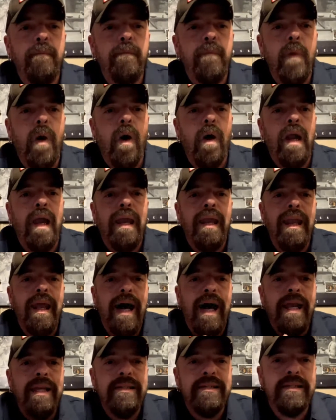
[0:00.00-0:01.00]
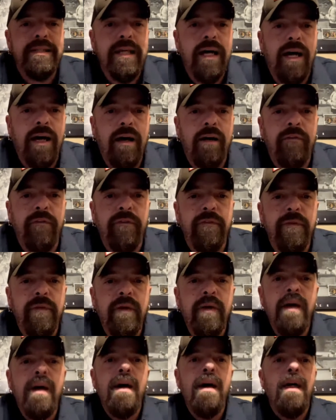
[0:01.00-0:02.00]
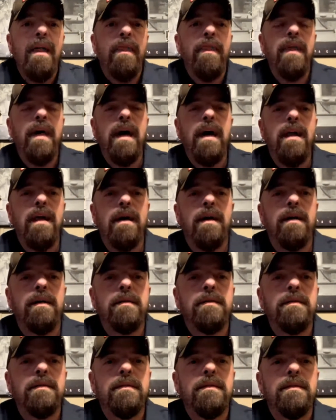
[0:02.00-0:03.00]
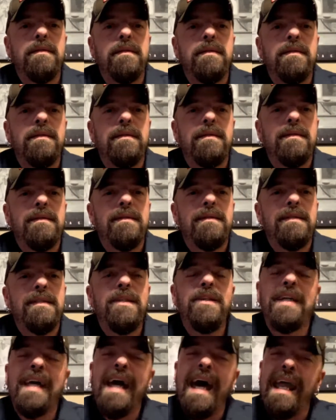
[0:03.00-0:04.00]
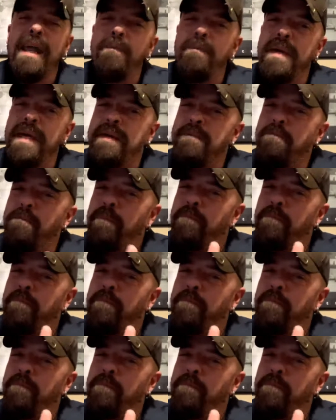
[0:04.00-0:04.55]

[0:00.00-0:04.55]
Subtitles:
on a lot of stuff that you gotta be